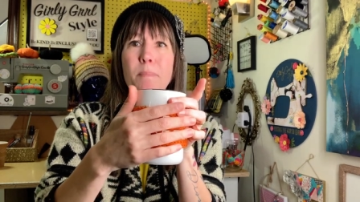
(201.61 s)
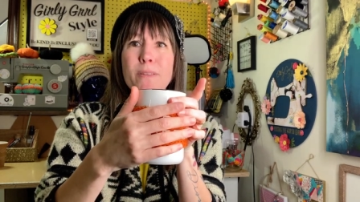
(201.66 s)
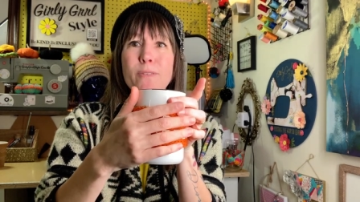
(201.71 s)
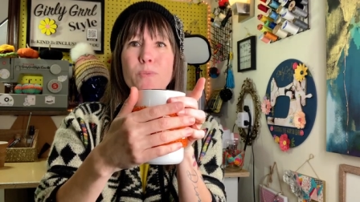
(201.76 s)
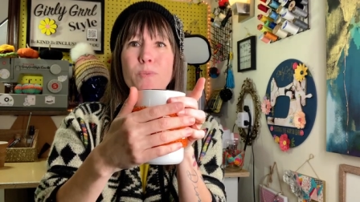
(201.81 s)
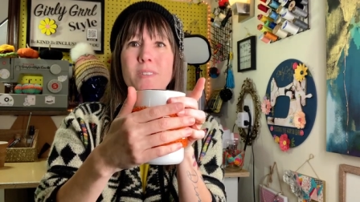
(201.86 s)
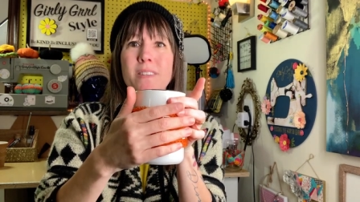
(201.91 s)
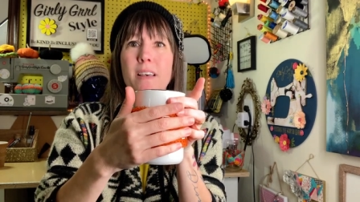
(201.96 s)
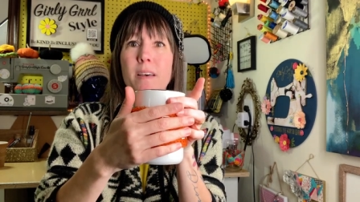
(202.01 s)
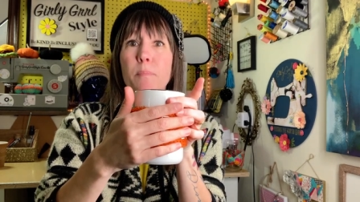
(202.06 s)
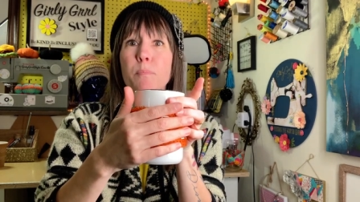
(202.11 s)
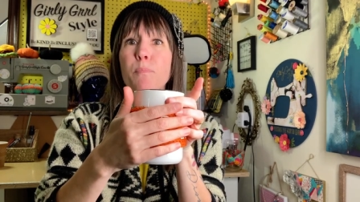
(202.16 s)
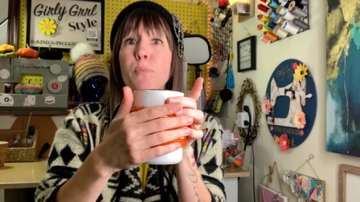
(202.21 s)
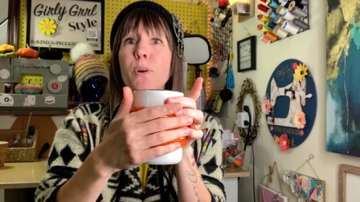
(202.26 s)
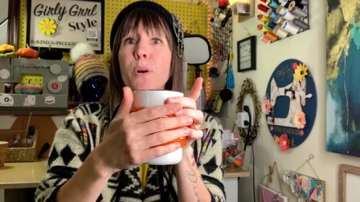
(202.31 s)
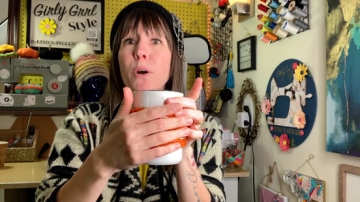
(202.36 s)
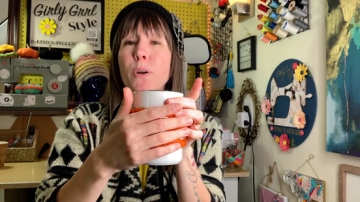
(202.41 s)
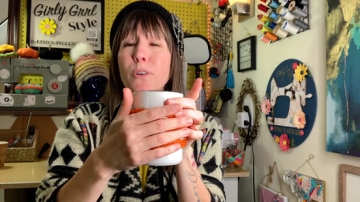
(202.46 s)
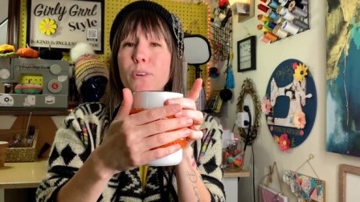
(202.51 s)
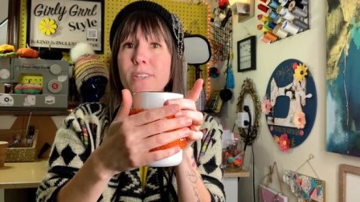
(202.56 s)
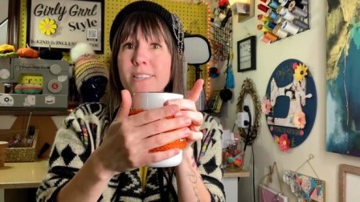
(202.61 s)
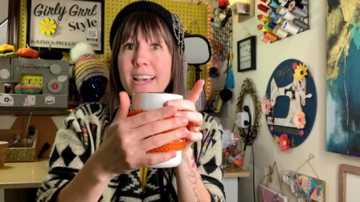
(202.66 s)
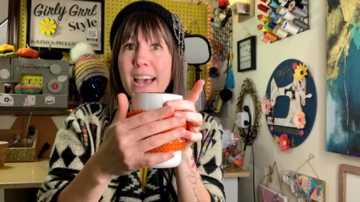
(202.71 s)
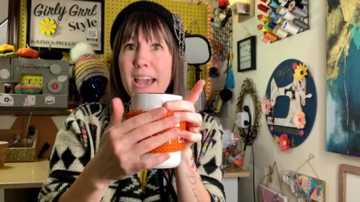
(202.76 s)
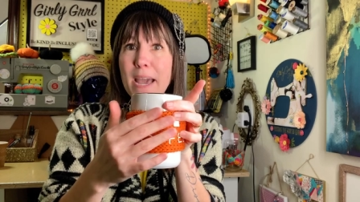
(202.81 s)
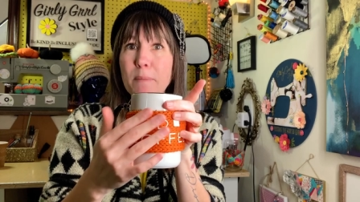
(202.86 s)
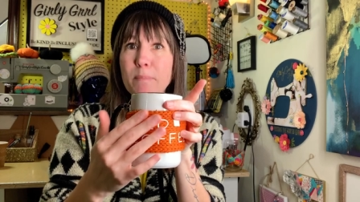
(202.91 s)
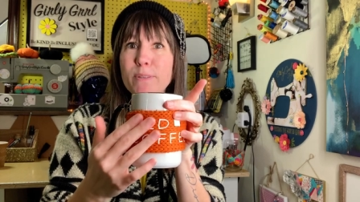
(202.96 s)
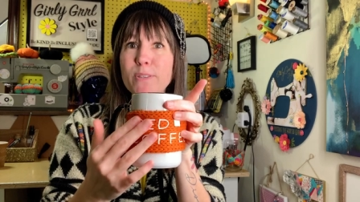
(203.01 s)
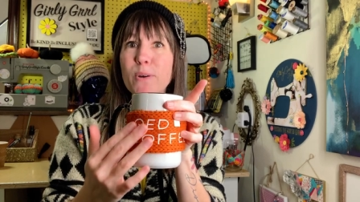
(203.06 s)
This was a
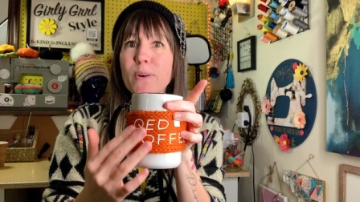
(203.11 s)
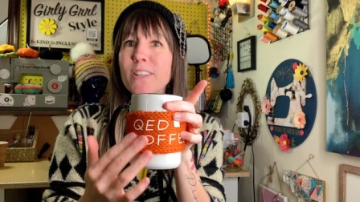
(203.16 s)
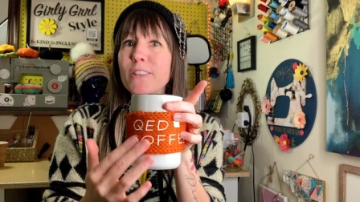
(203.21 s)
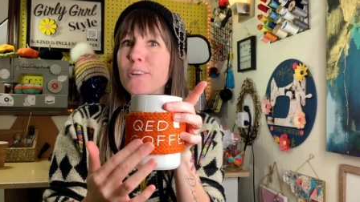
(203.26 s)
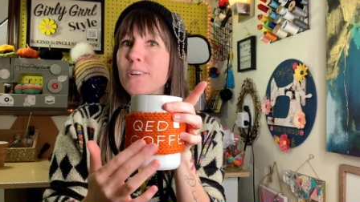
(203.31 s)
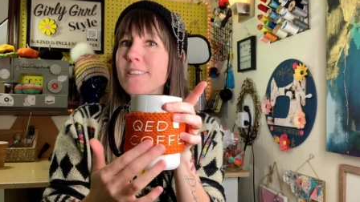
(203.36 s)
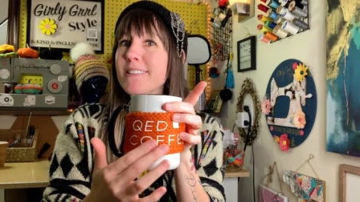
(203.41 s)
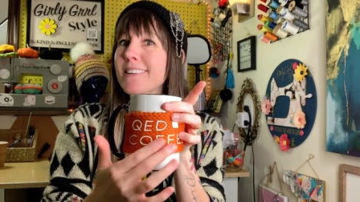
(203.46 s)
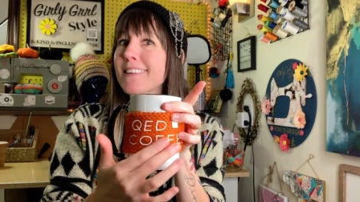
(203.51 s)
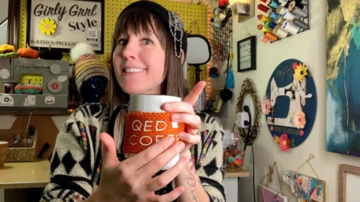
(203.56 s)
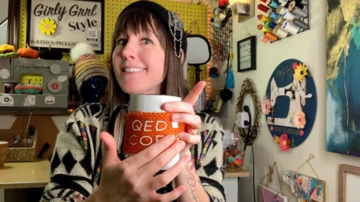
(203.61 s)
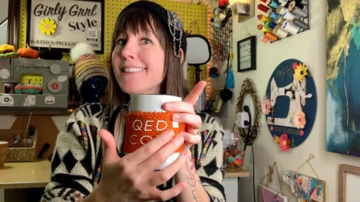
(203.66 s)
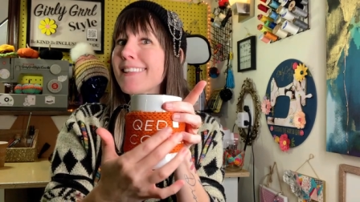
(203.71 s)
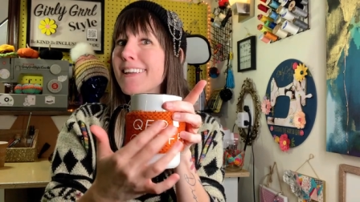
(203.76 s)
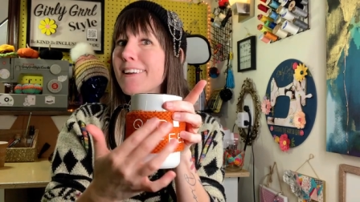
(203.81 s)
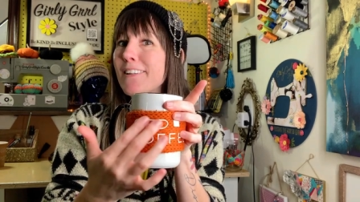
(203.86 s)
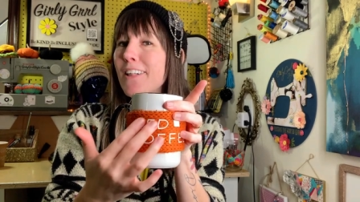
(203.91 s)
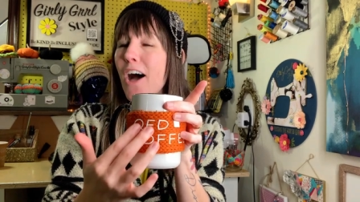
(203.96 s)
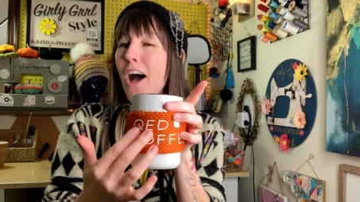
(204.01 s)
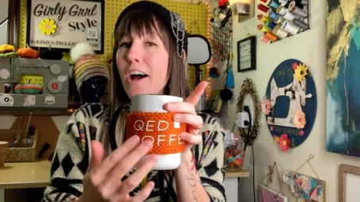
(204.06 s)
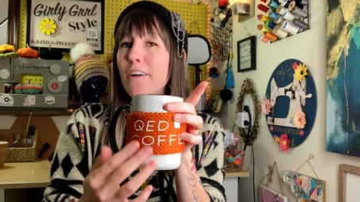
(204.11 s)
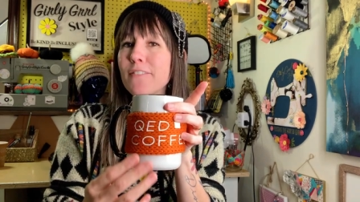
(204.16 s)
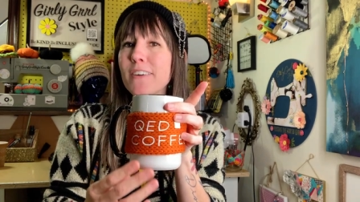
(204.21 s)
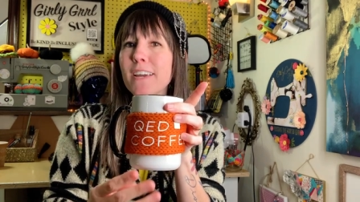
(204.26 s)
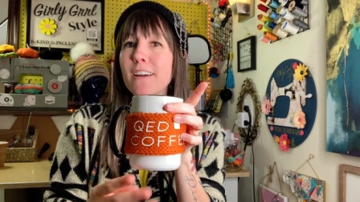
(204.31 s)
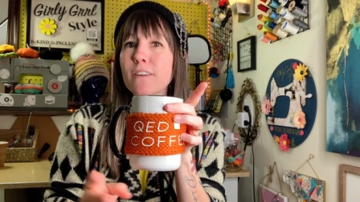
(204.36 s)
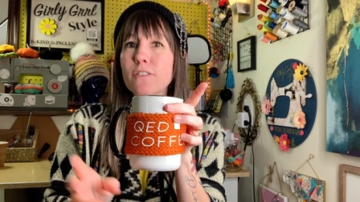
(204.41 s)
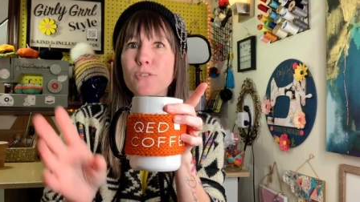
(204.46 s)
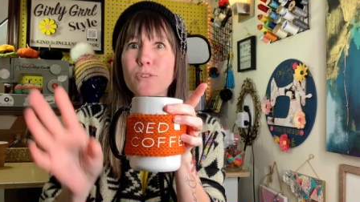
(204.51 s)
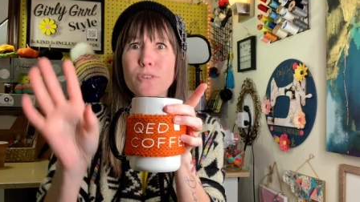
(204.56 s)
prototype, so it looks a little off
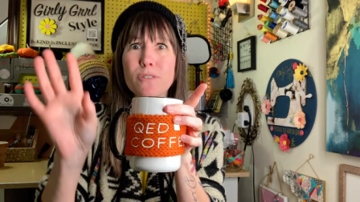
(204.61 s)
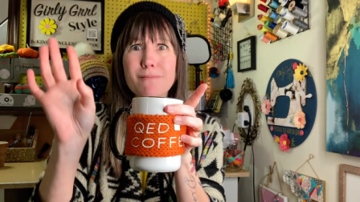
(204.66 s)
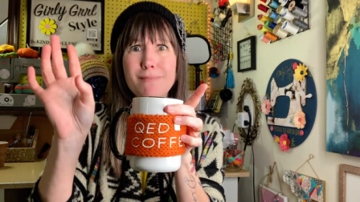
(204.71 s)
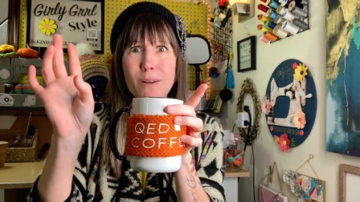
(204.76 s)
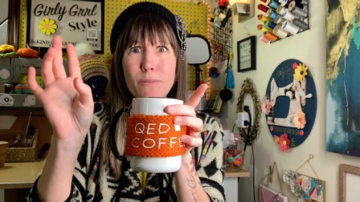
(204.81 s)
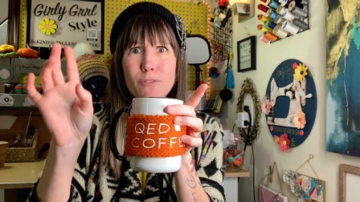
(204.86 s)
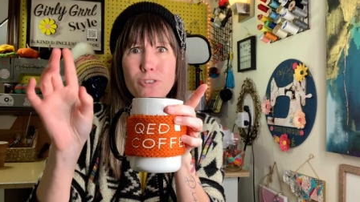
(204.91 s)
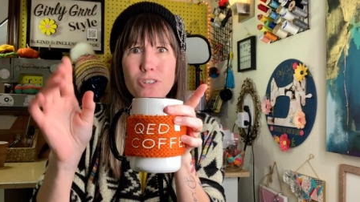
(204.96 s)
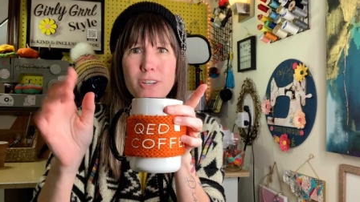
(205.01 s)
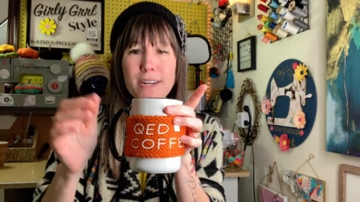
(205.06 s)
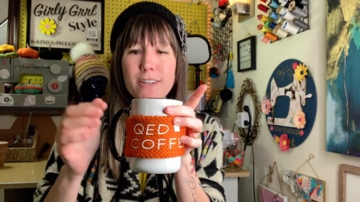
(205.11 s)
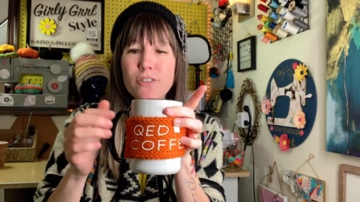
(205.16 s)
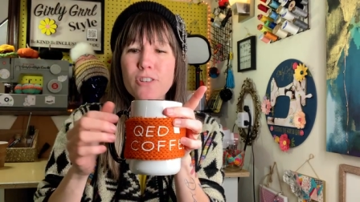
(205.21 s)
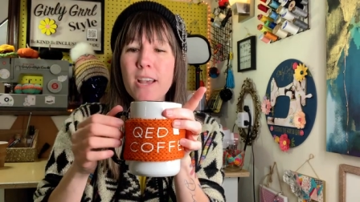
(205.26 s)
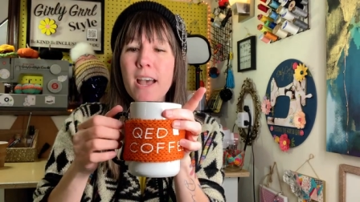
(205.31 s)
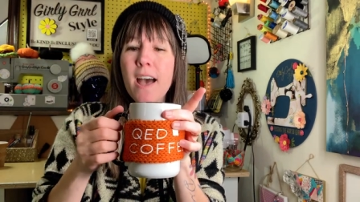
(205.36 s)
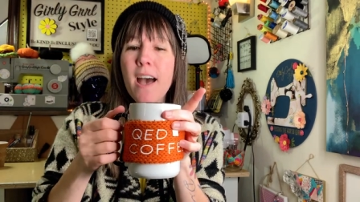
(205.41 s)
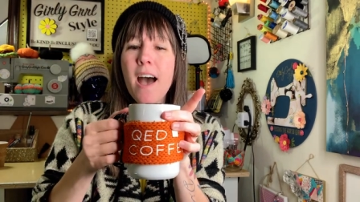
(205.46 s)
here, so don't judge.